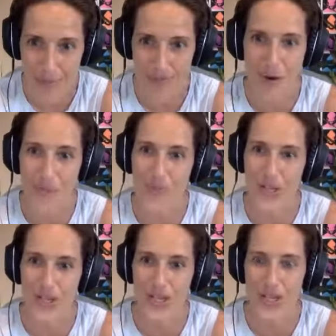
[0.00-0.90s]
from
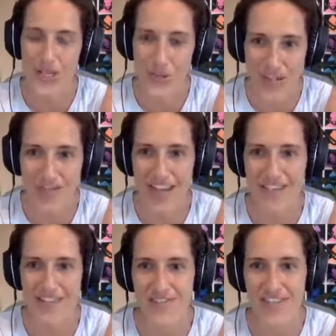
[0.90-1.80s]
the Yoga
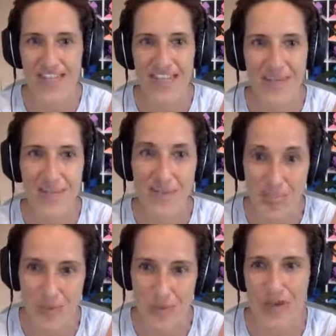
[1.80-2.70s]
Factory in
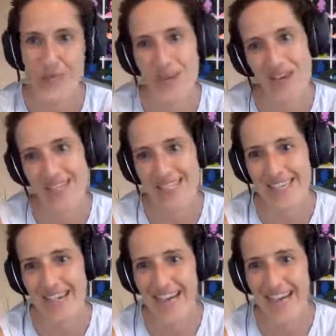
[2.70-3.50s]
Pittsburgh with us.